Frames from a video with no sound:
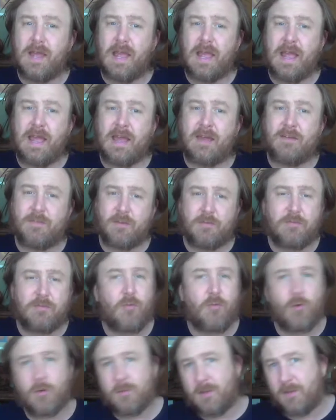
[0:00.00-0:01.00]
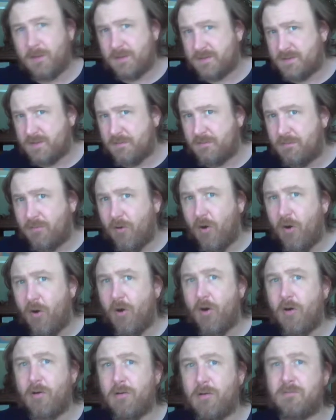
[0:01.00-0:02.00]
and the formulas
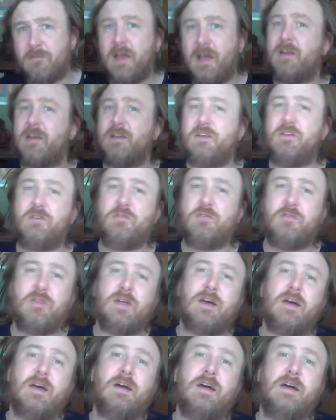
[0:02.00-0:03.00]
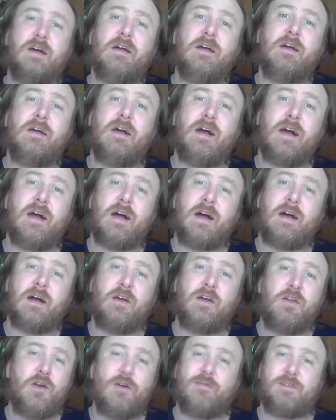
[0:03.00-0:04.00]
involved, how to do the
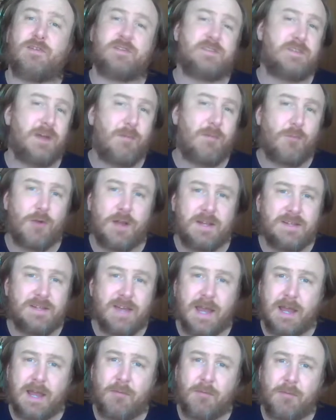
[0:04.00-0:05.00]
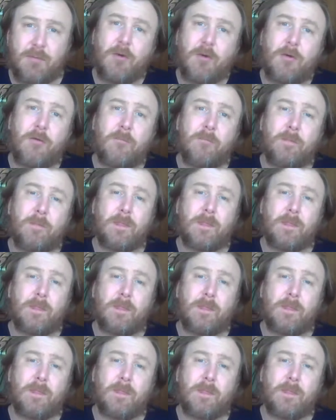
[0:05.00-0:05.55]
ANOVA summary table.